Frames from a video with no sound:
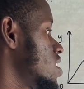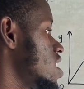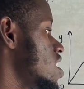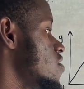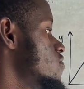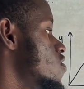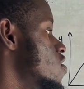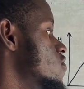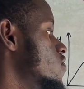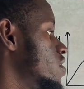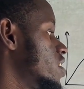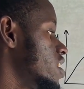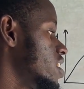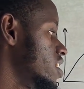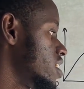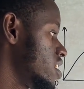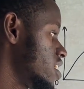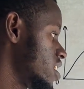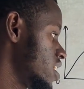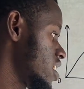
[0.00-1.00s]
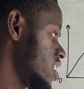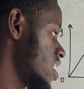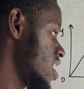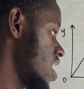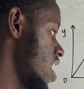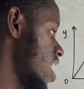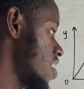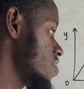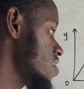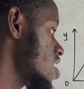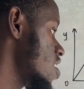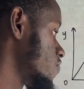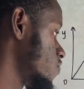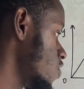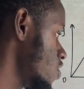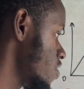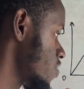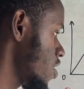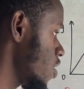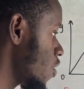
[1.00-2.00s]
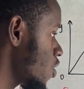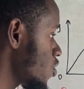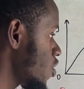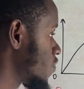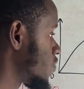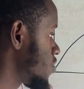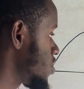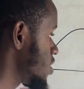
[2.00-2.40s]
f of k. And therefore, the whole of